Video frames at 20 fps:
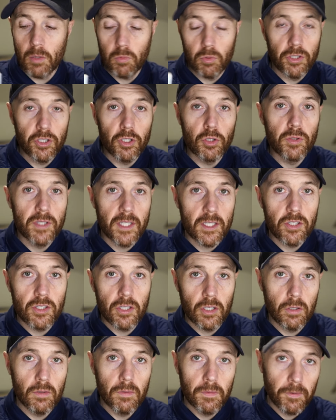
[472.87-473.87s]
I wouldn't use this
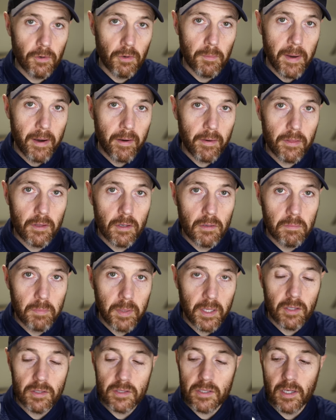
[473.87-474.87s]
shoe for a marathon
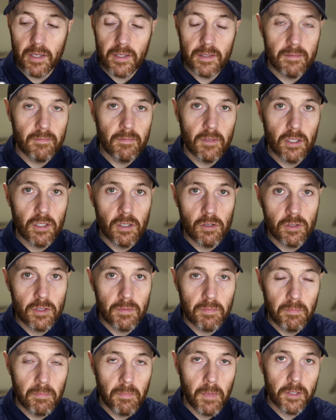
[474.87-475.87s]
because I'd
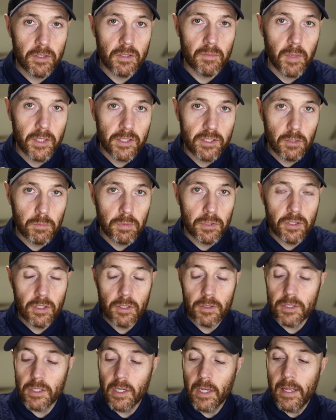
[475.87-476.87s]
use most of my super
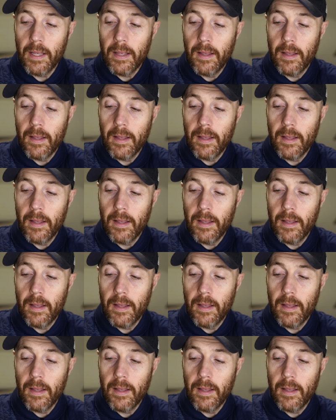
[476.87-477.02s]
shoes.